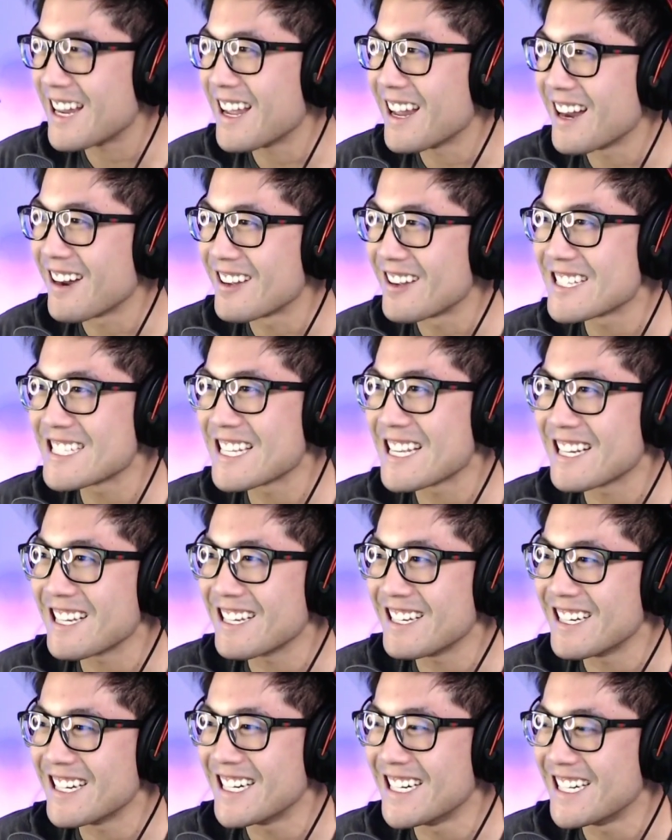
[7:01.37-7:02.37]
And I was like,
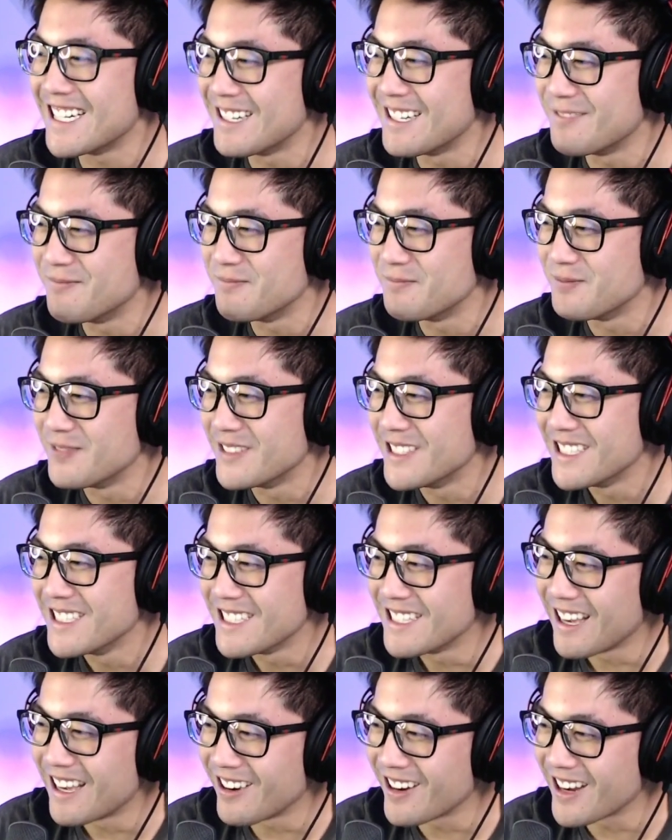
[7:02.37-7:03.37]
um,
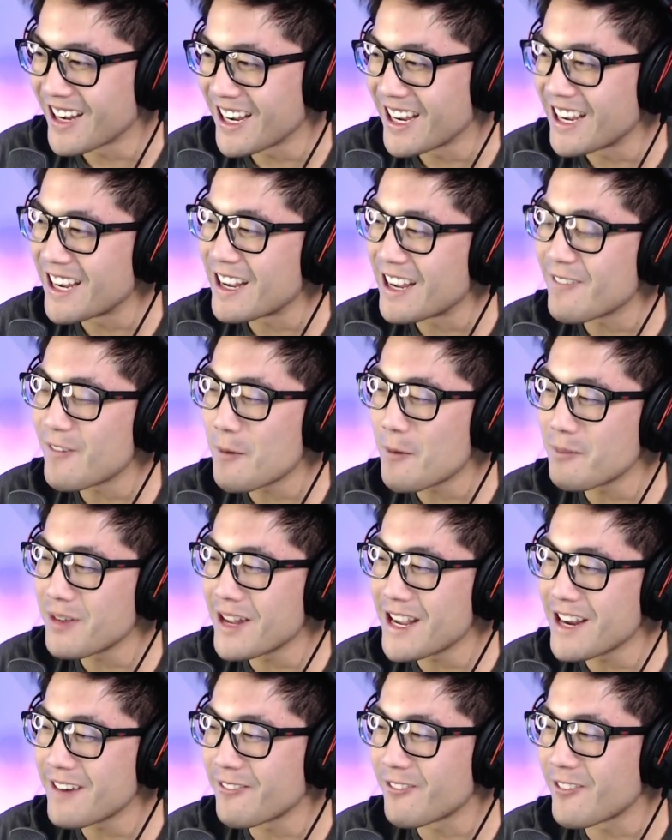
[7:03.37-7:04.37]
okay, if I'm
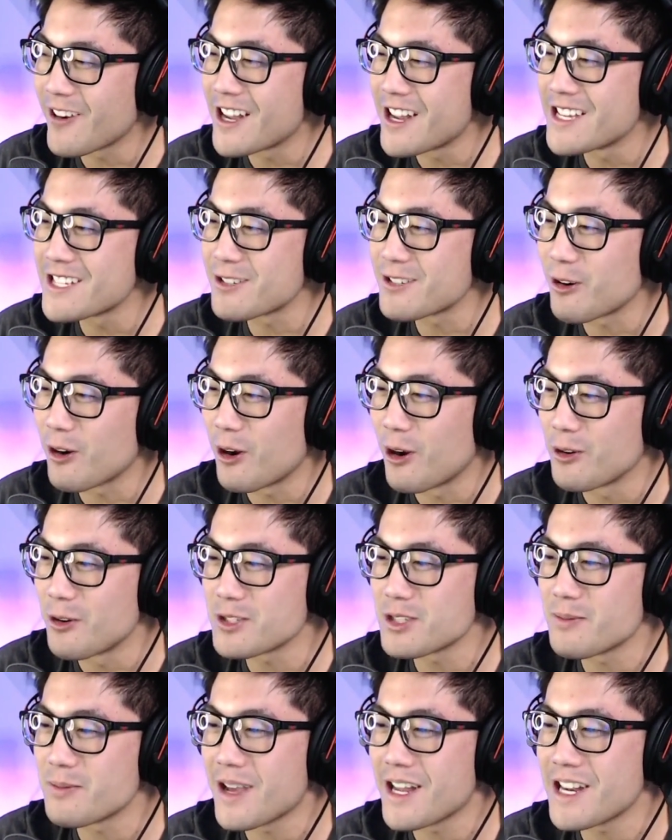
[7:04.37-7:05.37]
playing friends who are
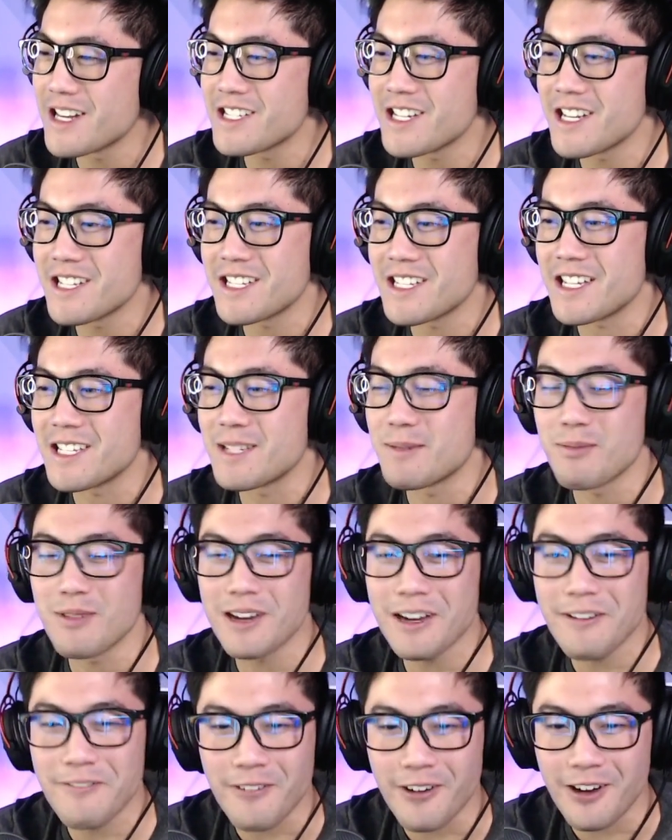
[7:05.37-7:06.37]
also bad at chess, it's
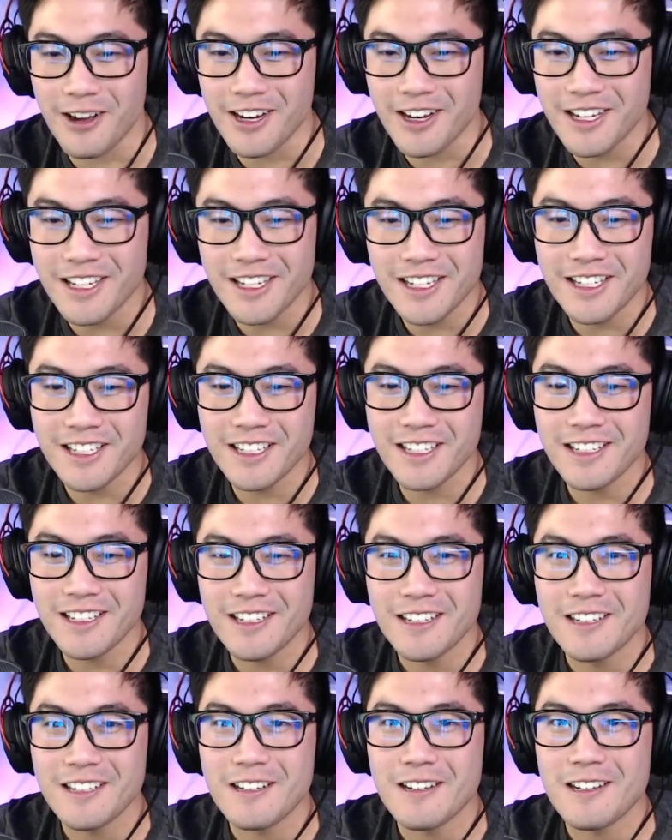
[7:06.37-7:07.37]
pretty fun.
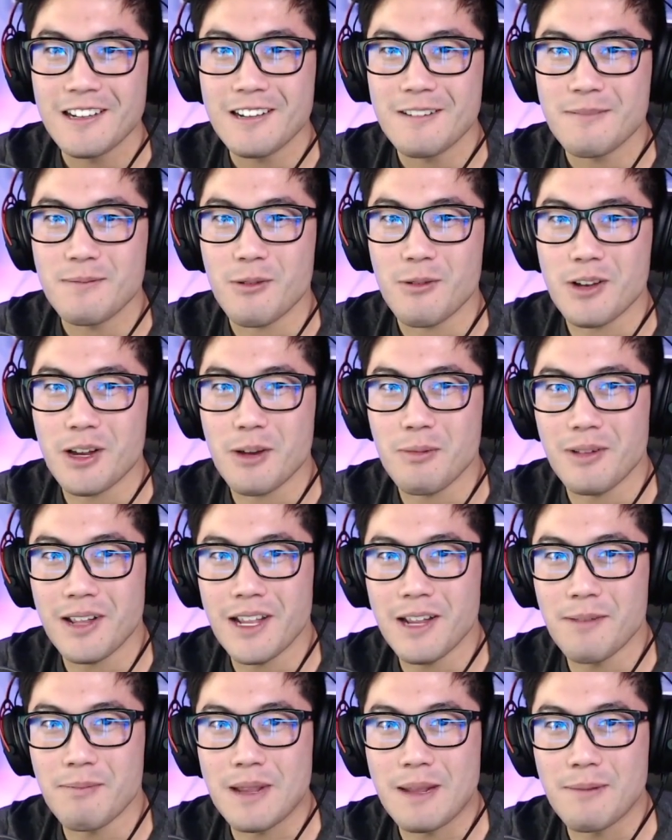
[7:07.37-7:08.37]
But when you're
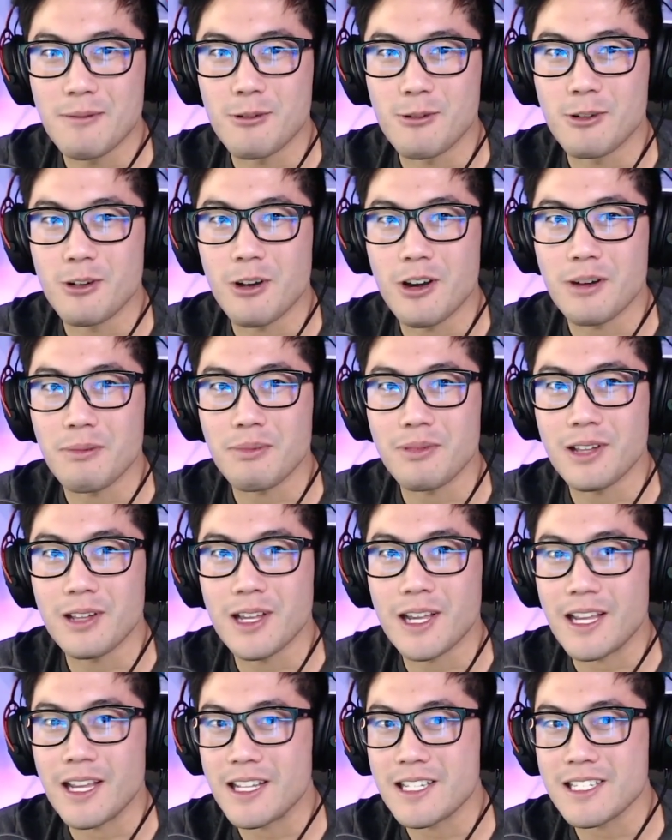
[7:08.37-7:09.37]
playing people who know how to
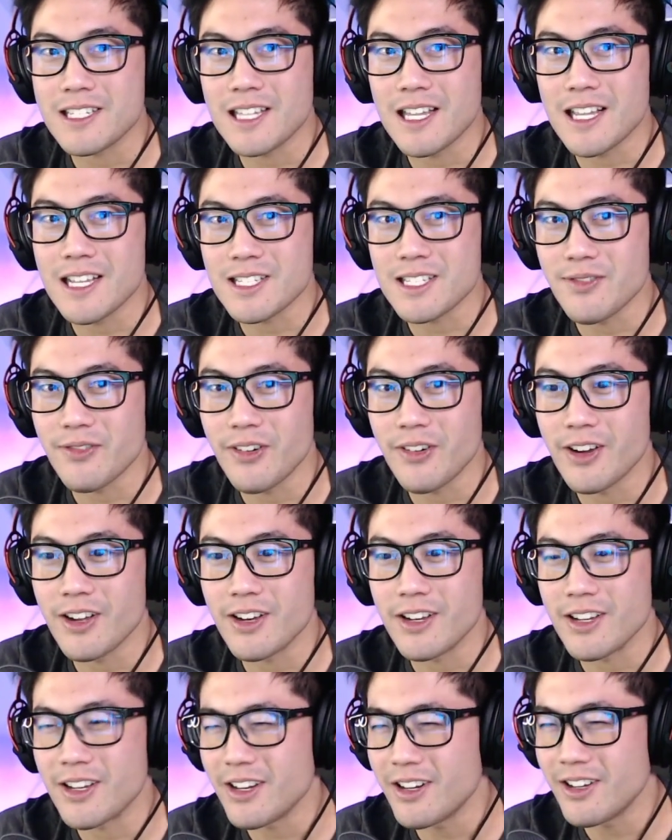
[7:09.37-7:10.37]
play, it's less
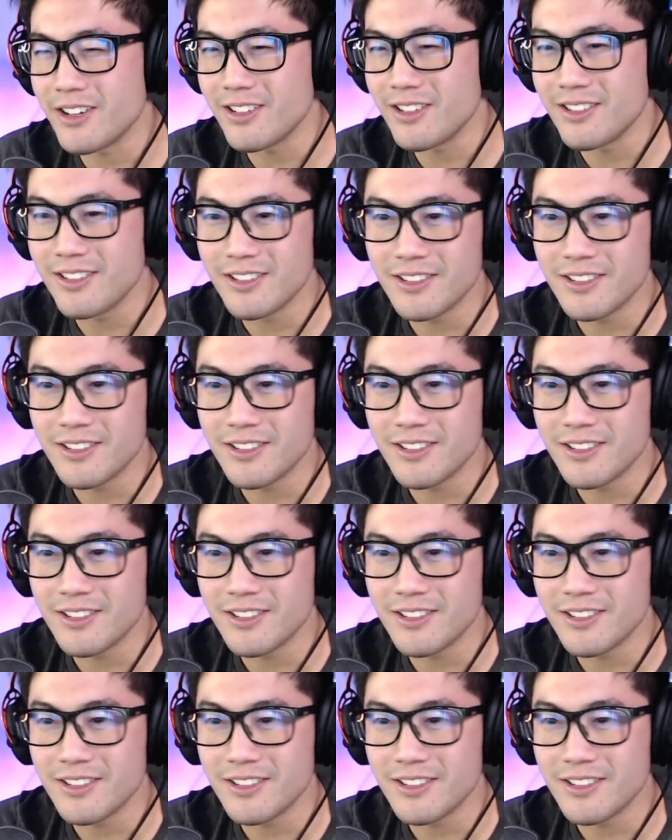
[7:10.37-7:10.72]
fun, you know?